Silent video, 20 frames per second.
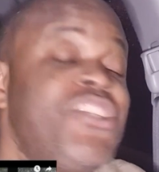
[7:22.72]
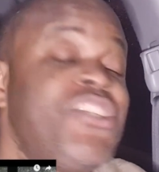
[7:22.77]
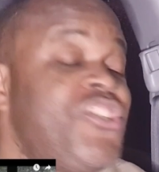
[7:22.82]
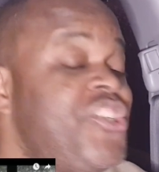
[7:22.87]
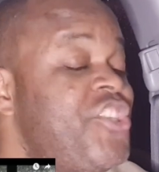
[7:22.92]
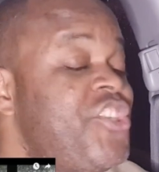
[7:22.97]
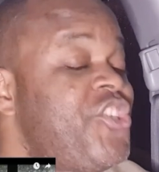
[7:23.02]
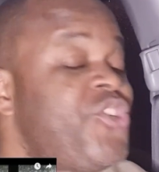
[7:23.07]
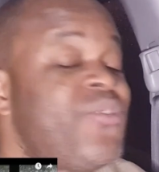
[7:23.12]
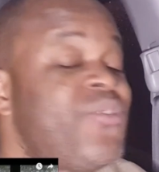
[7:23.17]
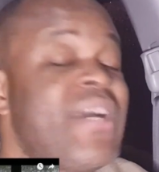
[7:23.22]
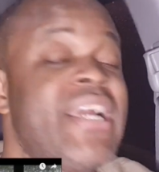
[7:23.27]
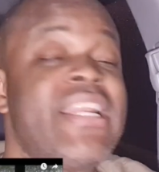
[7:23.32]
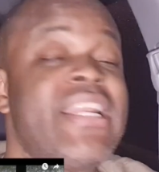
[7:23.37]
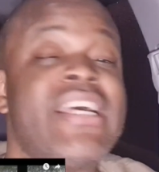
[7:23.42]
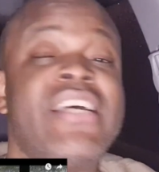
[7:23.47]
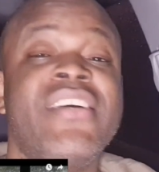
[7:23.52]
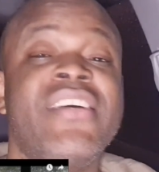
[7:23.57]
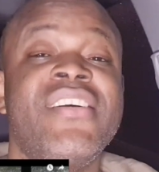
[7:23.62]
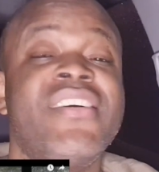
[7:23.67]
Just trying
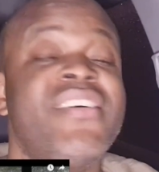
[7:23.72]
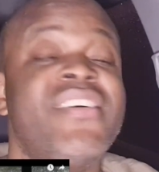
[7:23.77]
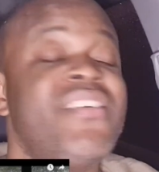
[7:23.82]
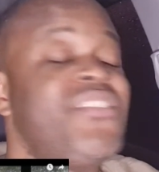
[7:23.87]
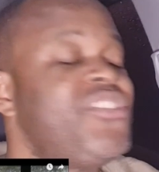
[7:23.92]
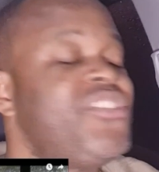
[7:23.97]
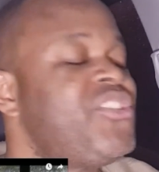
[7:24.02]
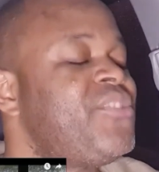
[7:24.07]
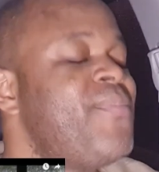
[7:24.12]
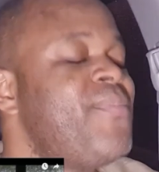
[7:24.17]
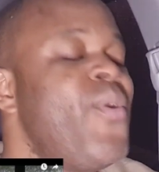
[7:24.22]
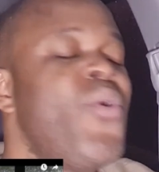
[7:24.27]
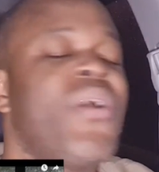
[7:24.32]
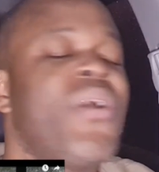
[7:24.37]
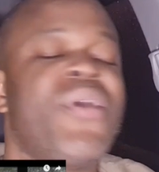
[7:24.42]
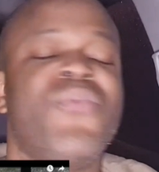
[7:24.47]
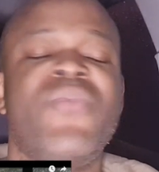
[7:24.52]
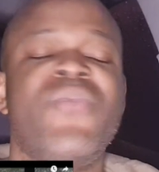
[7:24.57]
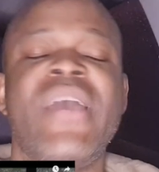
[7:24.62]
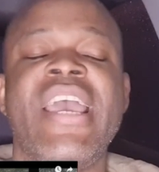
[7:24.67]
to
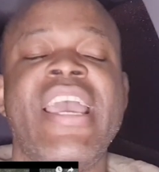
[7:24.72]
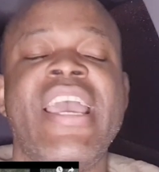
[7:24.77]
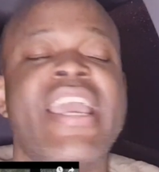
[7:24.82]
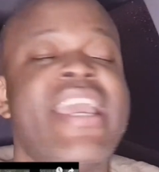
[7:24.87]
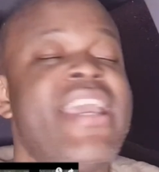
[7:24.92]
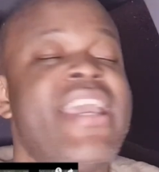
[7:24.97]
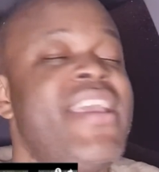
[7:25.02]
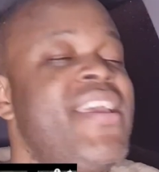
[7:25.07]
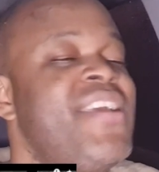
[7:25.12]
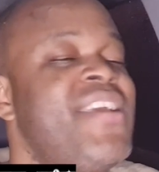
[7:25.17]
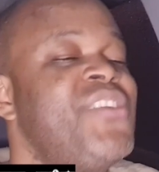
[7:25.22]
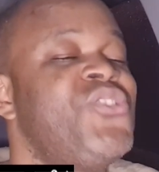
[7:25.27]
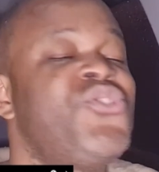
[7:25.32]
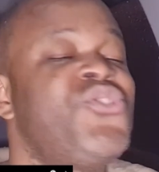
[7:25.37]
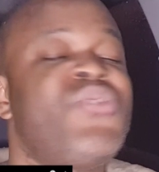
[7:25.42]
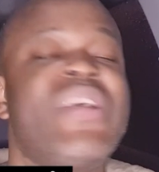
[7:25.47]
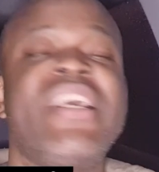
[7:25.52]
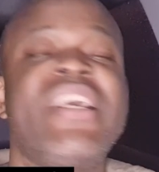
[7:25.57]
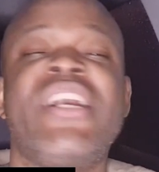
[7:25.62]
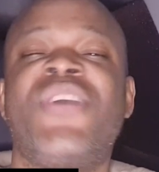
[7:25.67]
smoke away,
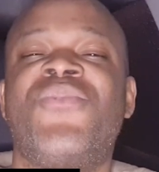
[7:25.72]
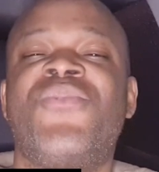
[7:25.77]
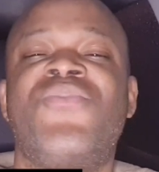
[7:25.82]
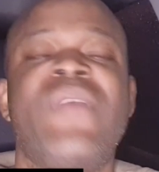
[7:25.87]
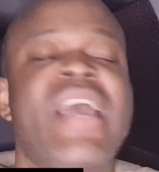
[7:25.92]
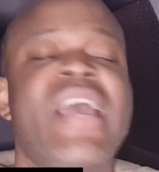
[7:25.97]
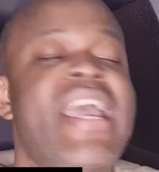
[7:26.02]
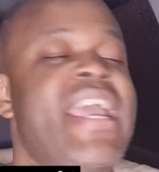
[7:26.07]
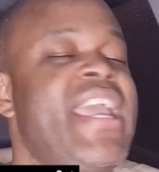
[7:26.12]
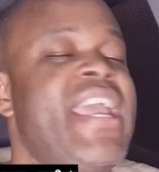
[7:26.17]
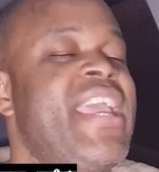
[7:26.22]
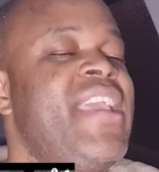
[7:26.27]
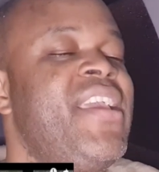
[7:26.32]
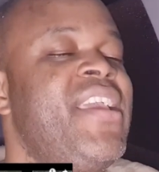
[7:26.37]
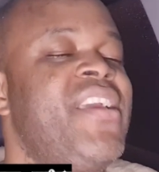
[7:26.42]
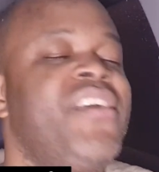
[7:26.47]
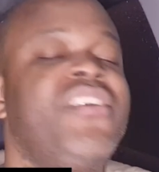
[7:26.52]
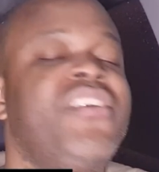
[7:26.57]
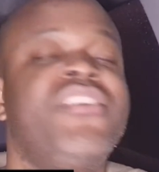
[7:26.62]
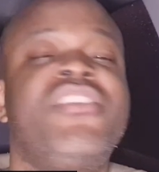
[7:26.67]
drink
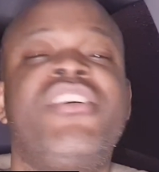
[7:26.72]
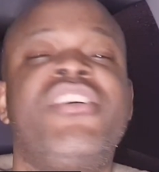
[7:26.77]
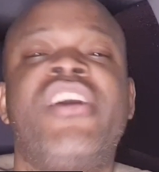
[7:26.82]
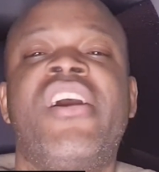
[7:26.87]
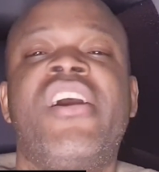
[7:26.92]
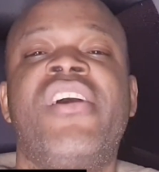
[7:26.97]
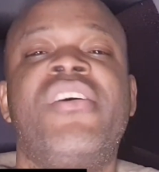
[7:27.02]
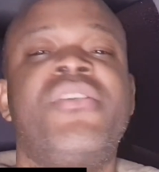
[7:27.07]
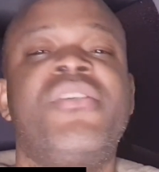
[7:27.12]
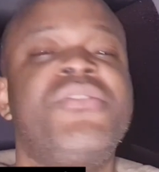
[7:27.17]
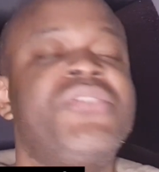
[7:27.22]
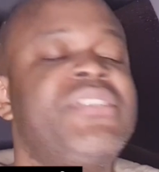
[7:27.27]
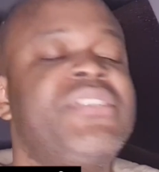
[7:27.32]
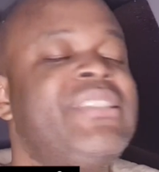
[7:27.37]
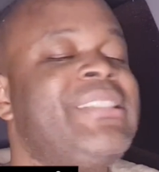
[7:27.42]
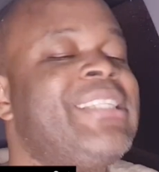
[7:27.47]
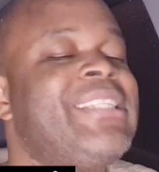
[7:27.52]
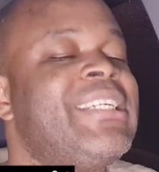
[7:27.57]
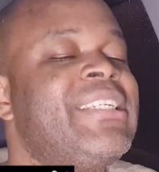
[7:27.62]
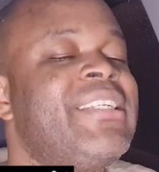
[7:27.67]
away, girls you
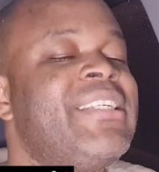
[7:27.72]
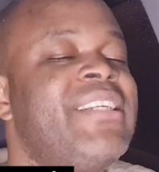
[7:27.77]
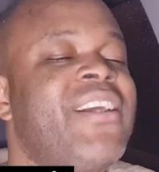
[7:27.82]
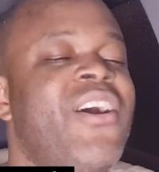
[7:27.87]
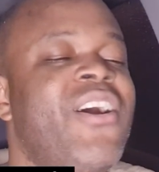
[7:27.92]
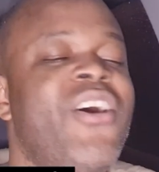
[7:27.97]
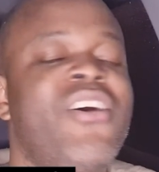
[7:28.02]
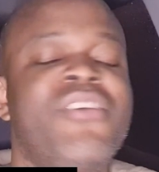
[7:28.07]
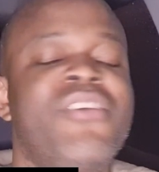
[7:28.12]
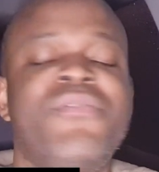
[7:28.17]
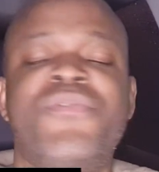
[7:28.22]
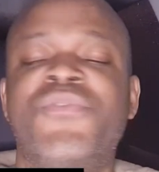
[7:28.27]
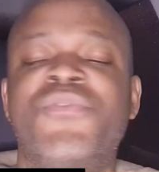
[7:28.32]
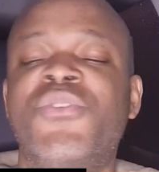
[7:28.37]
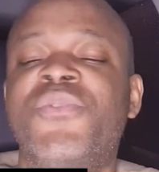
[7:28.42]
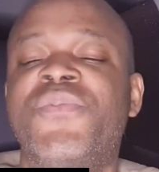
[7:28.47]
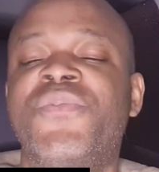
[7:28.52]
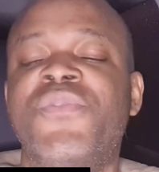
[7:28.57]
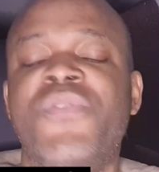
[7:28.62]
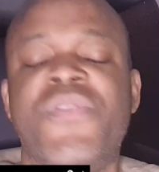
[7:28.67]
dig on
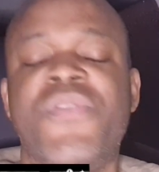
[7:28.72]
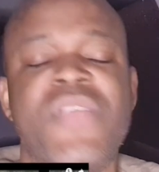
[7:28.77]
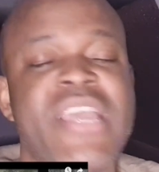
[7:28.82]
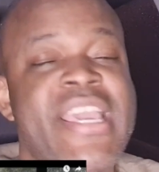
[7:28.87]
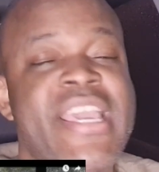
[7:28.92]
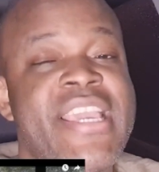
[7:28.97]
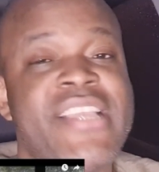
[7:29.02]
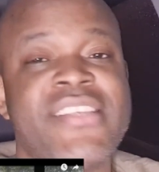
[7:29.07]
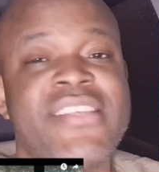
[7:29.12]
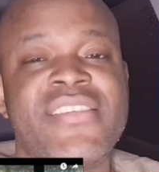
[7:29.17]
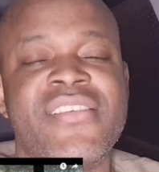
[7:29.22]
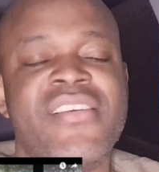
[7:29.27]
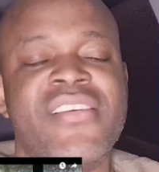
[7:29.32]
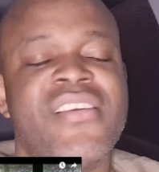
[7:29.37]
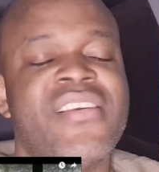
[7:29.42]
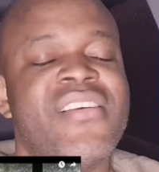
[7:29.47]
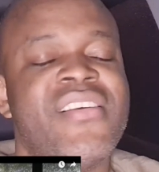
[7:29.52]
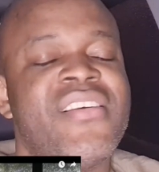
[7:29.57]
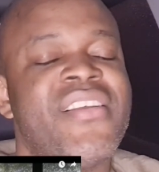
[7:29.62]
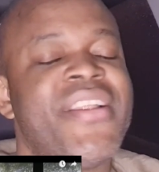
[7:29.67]
fruitful things.
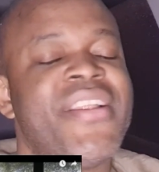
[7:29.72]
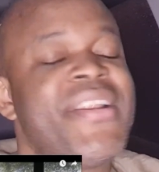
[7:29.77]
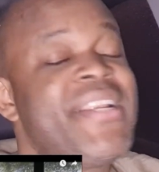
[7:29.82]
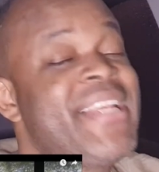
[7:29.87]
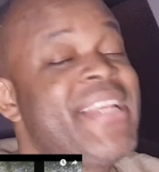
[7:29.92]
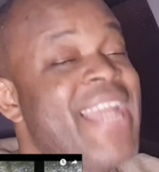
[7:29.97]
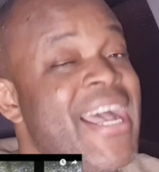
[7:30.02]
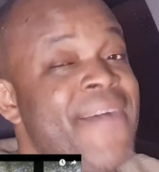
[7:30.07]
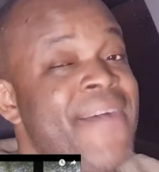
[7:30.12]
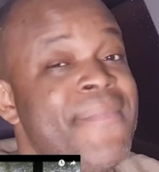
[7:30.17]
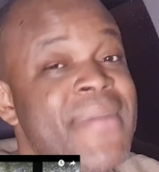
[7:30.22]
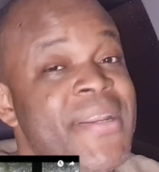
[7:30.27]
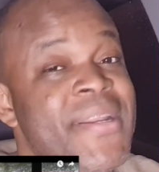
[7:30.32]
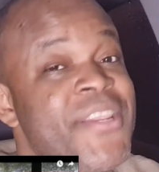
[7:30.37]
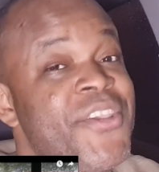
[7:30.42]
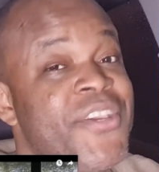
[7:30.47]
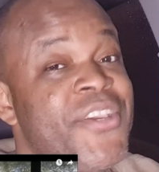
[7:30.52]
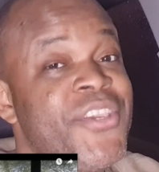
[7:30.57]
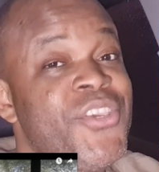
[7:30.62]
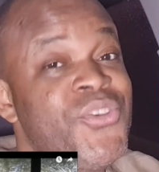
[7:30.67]
That
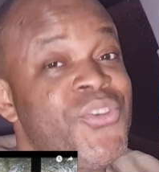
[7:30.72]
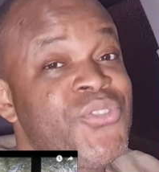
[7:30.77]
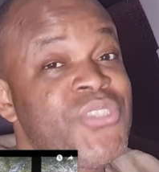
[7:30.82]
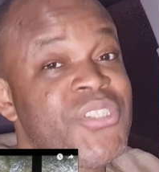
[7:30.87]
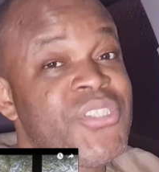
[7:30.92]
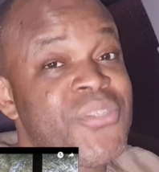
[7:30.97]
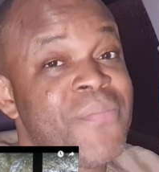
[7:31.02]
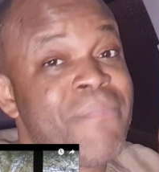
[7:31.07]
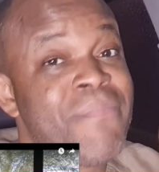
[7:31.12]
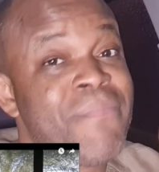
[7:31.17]
money you can use it to